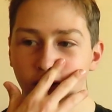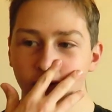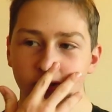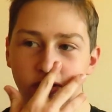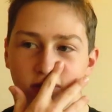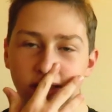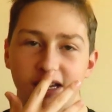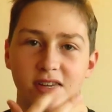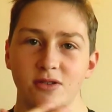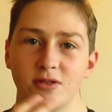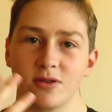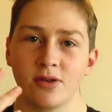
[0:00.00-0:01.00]
also
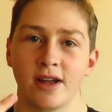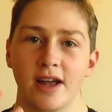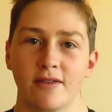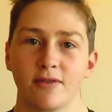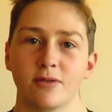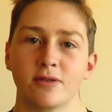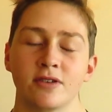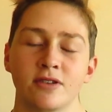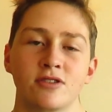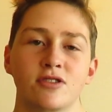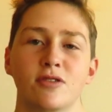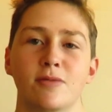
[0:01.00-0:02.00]
thank you everyone
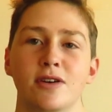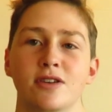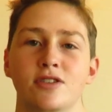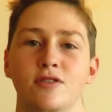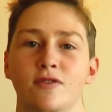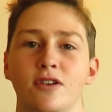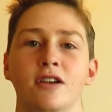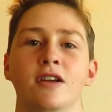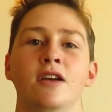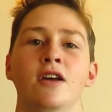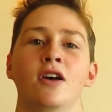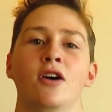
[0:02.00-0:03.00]
so much for
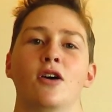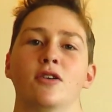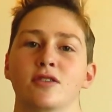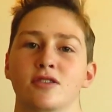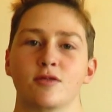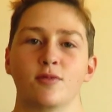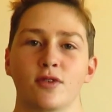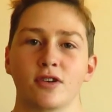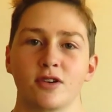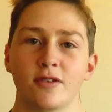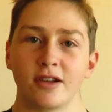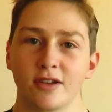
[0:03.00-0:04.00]
all the
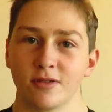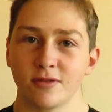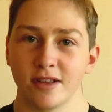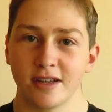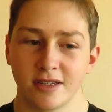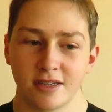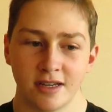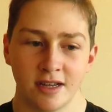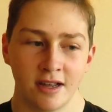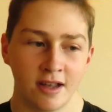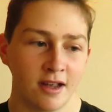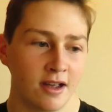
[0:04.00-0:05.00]
support going through this.
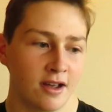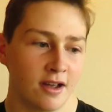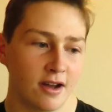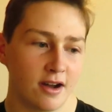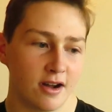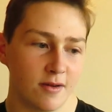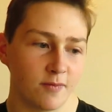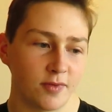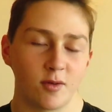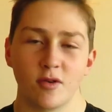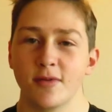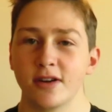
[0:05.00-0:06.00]
Um,
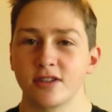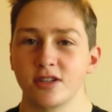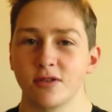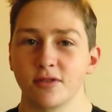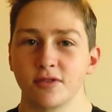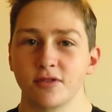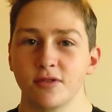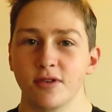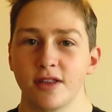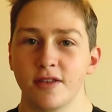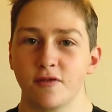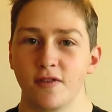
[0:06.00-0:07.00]
we're about to go
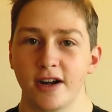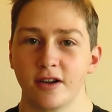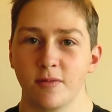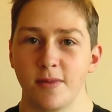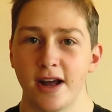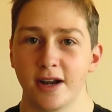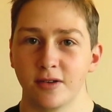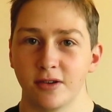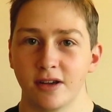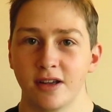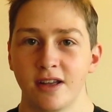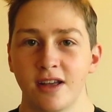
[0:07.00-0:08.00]
through the final
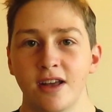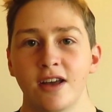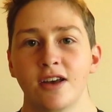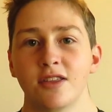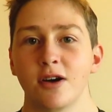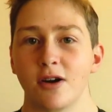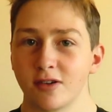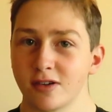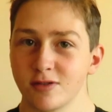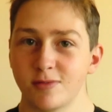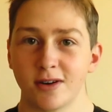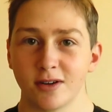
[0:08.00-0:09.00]
battle, the
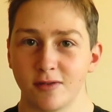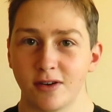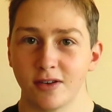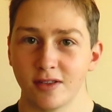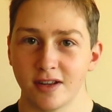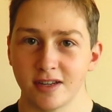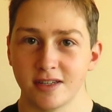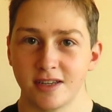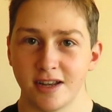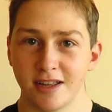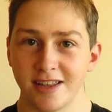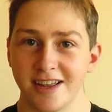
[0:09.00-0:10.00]
hardest part of all this,
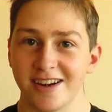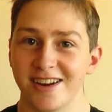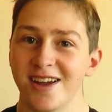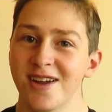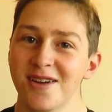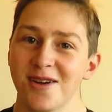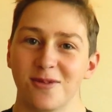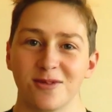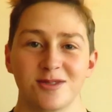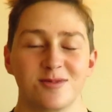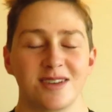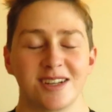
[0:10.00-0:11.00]
and then
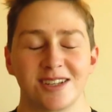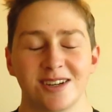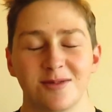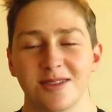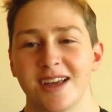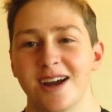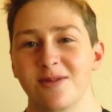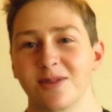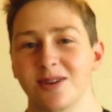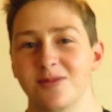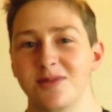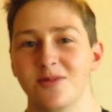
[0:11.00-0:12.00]
once we get done with that,
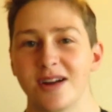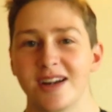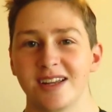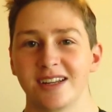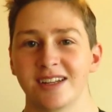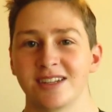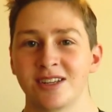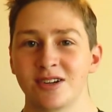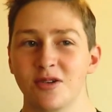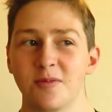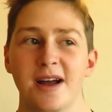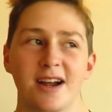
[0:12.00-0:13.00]
we're going to be waiting to
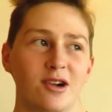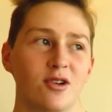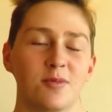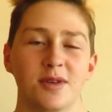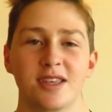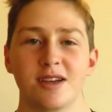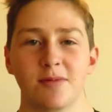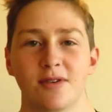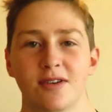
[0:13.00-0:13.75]
go back home at the